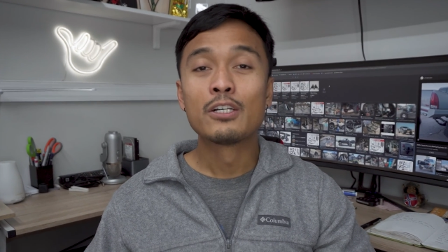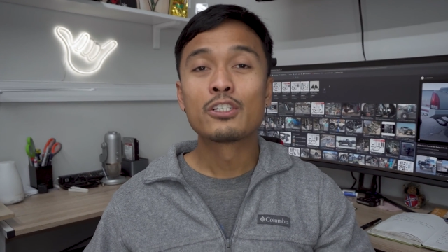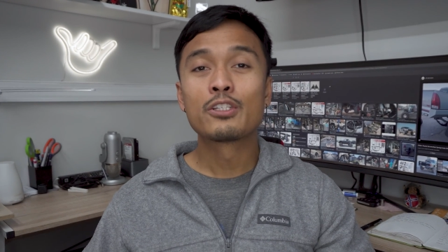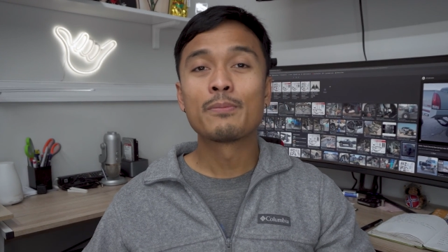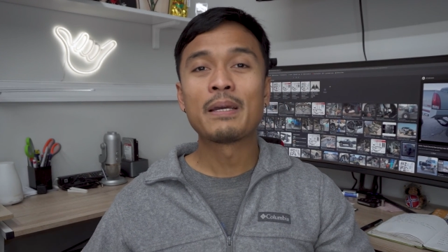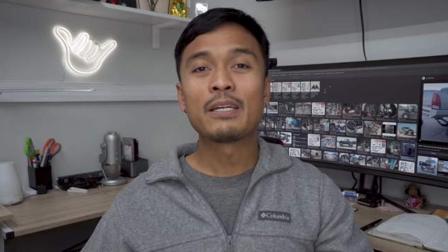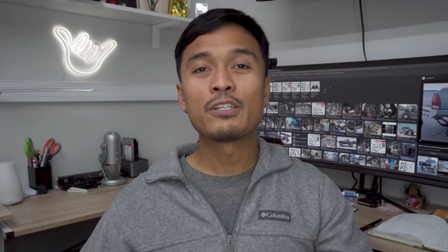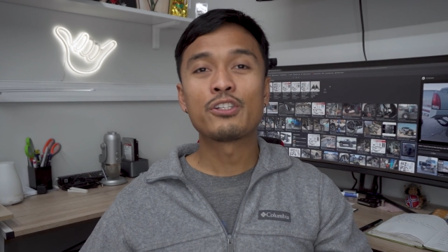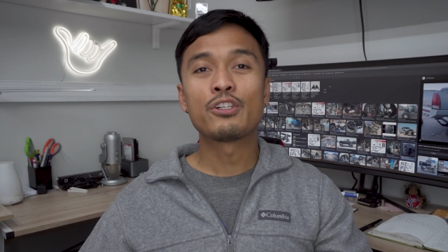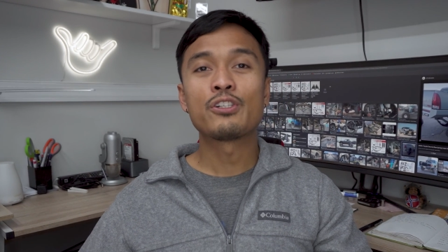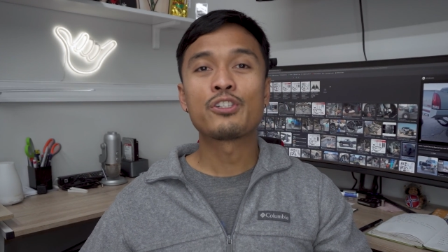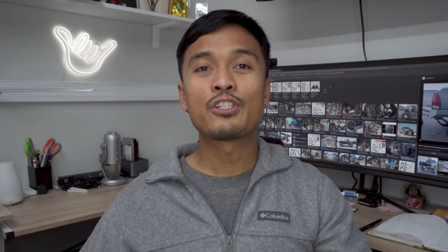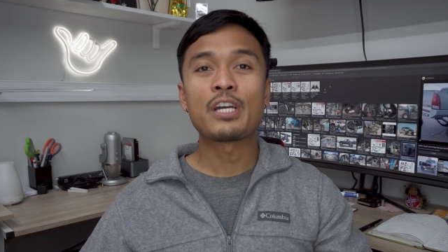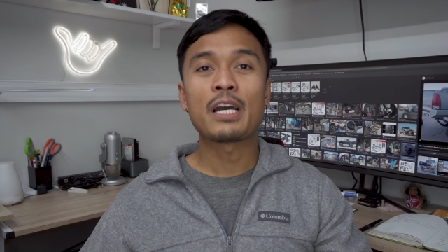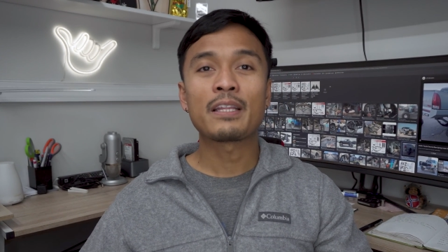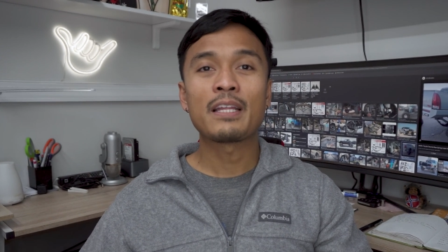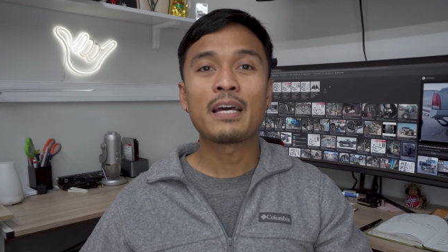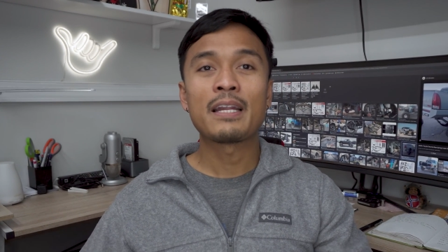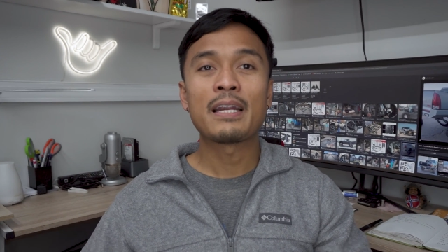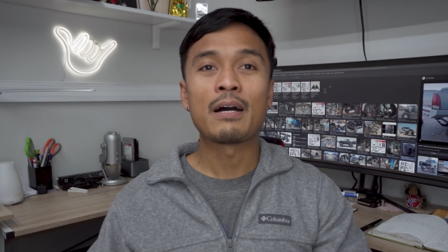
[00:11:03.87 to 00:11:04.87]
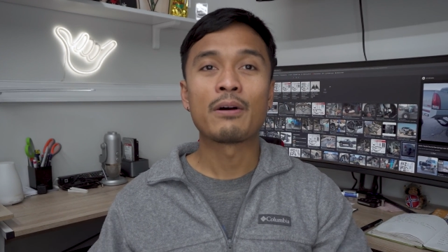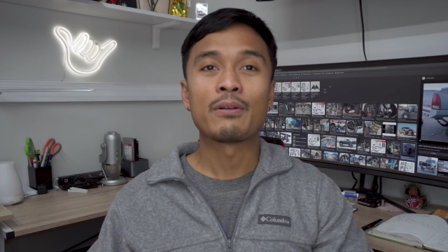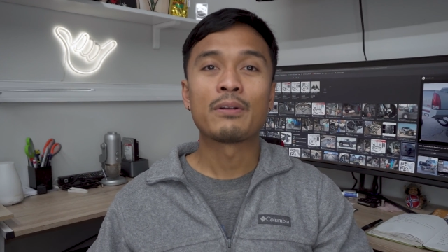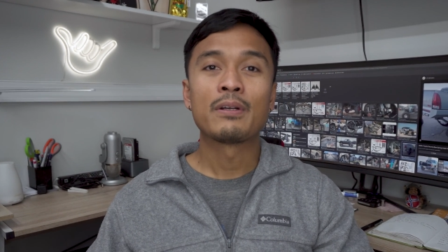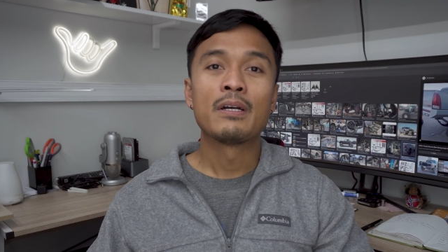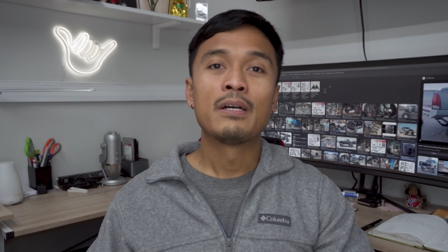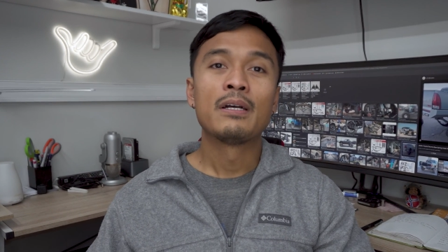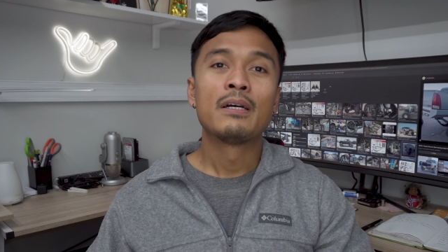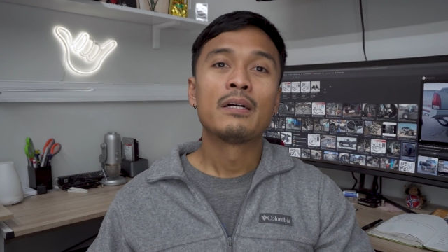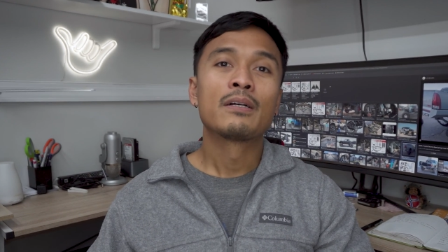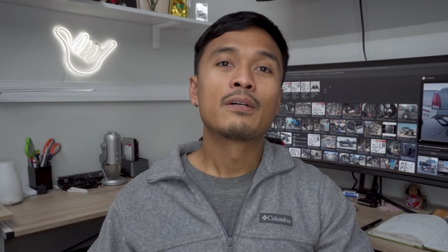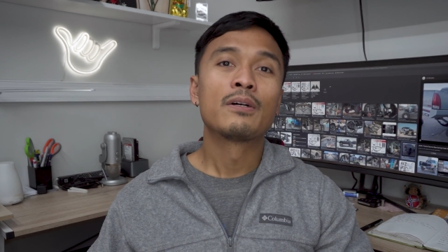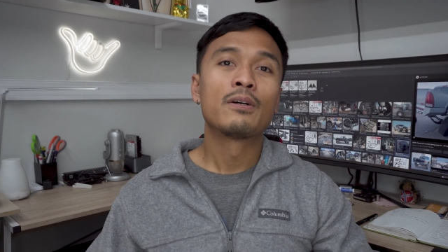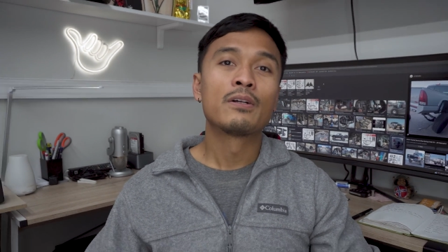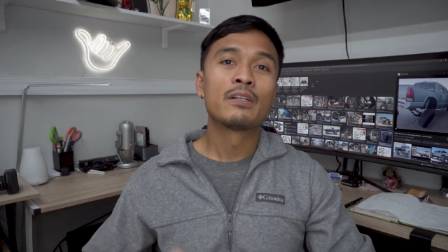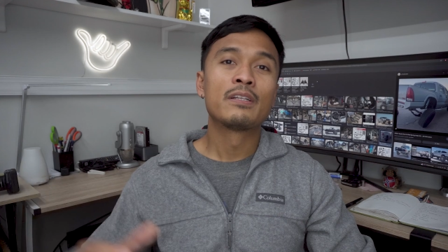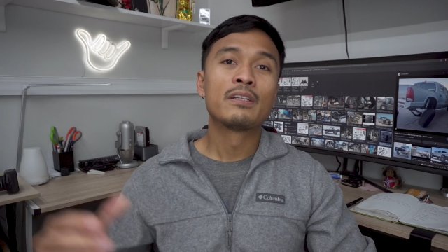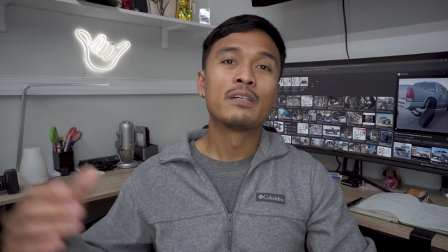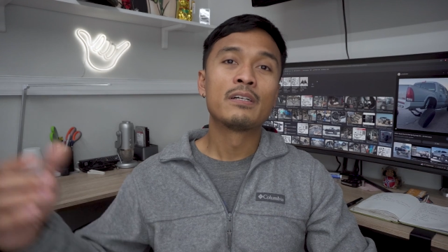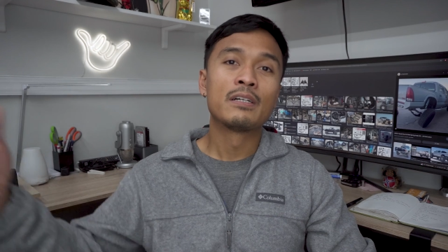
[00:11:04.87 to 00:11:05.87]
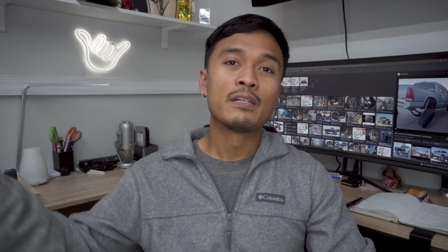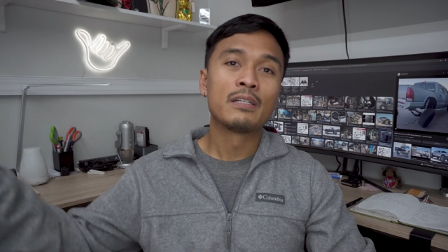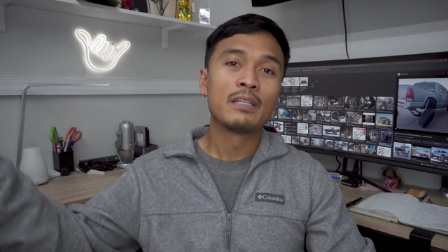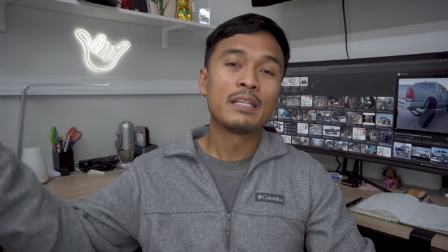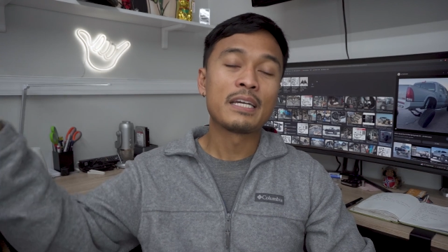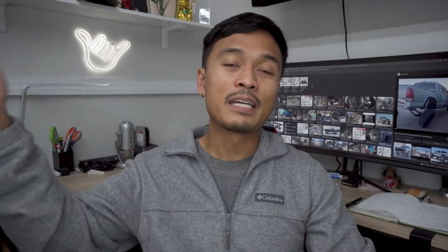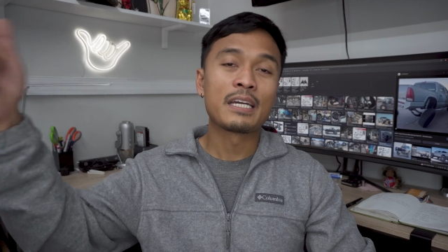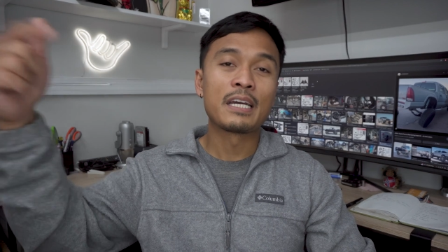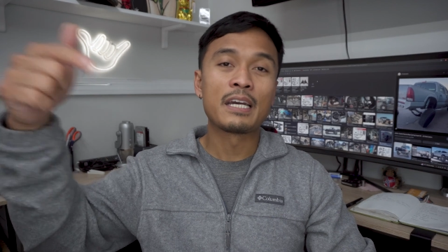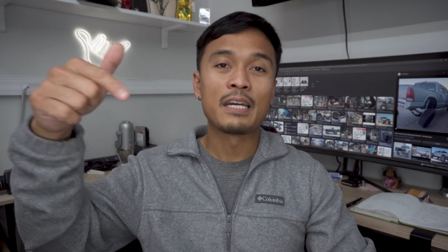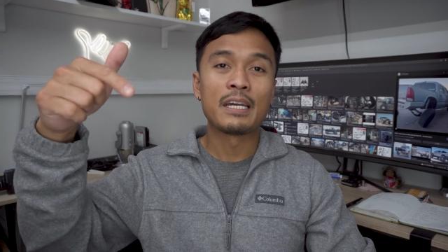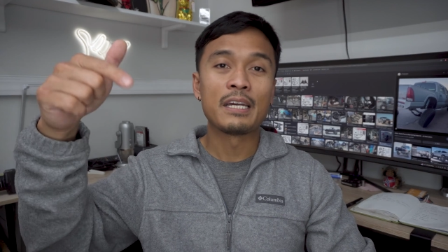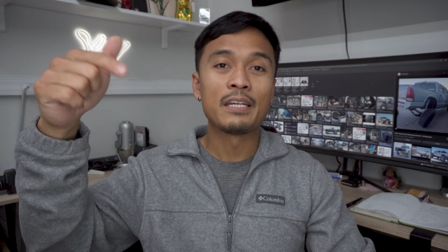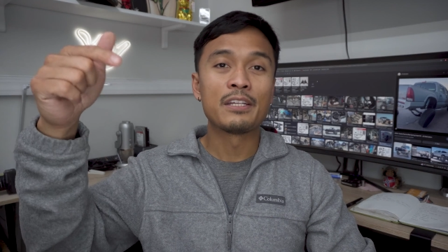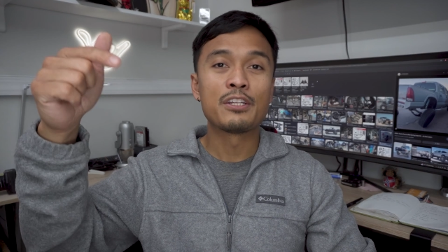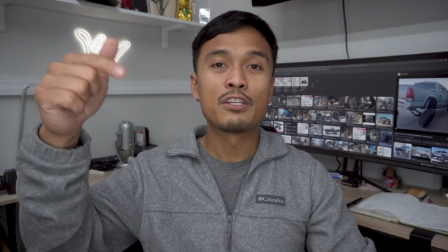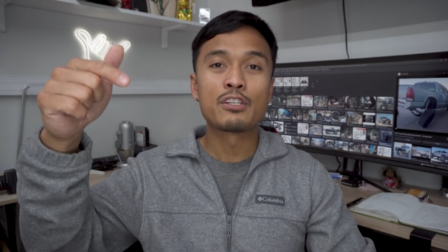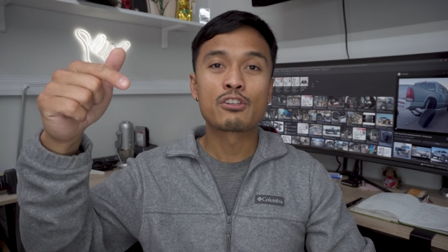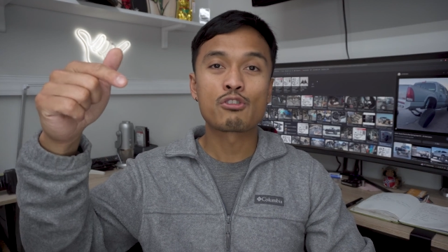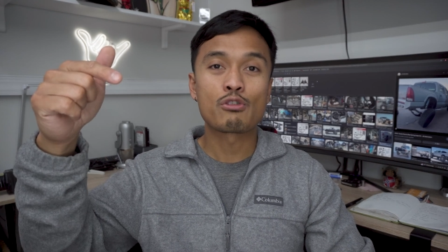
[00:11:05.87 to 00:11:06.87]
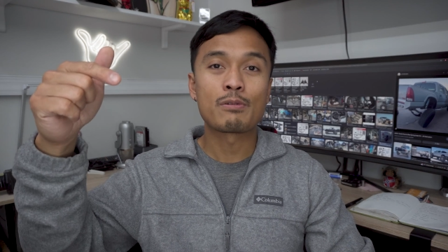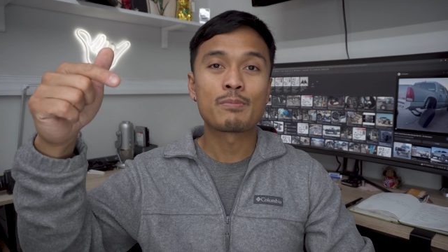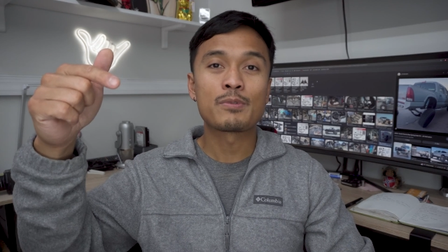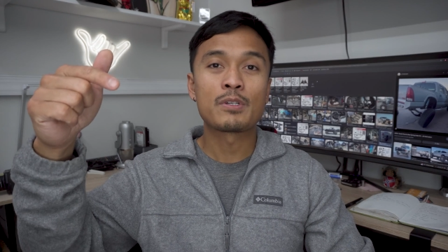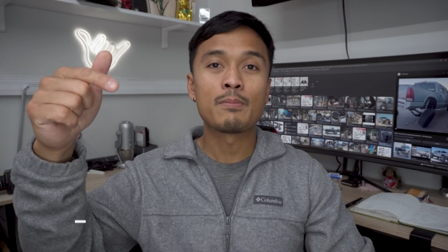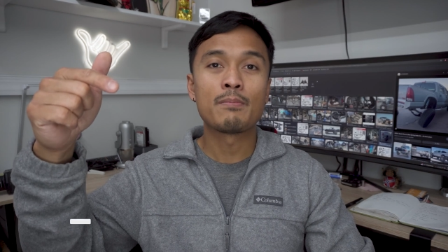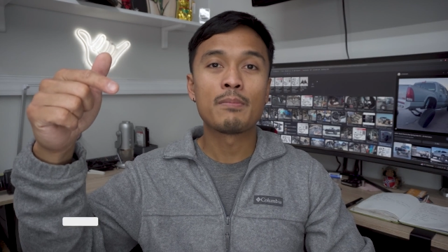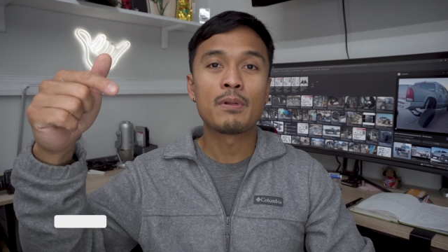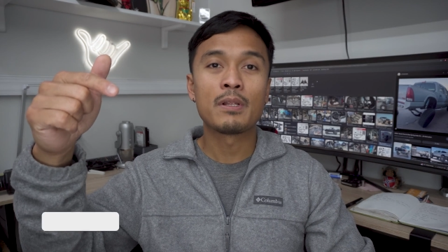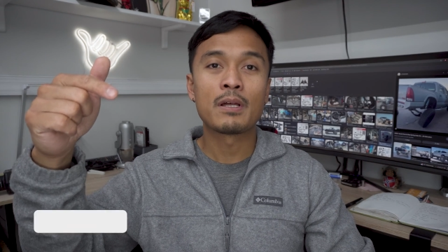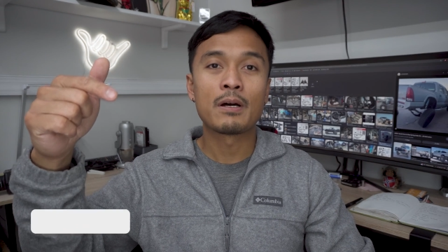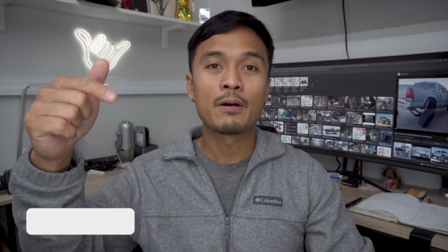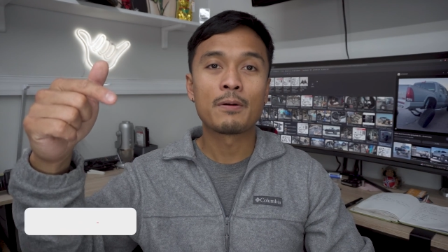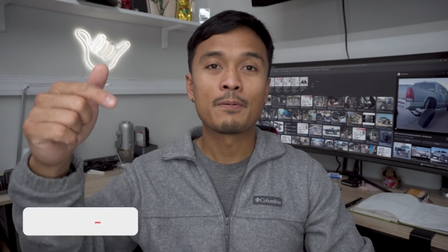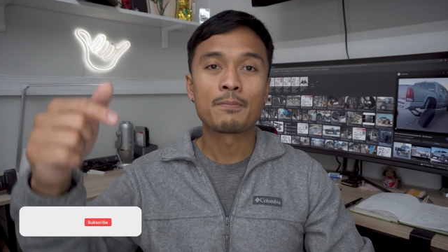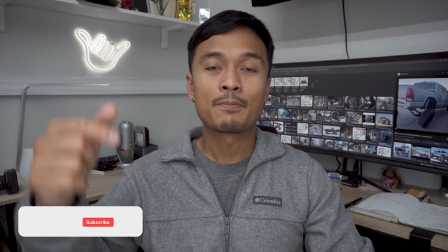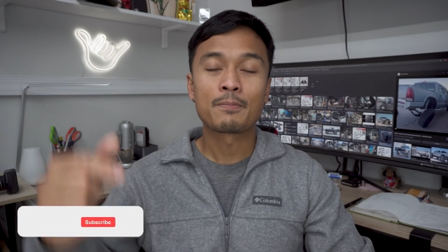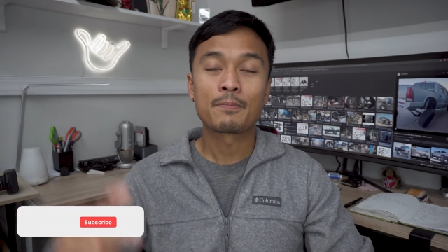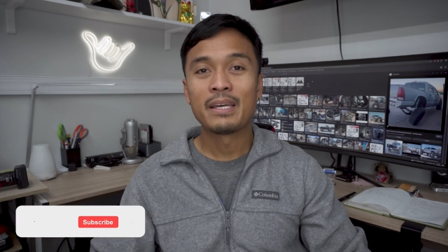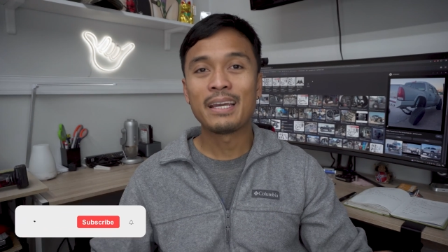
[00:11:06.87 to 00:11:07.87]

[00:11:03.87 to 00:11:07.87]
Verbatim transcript: So make sure you check that out. Go to the link in the description below.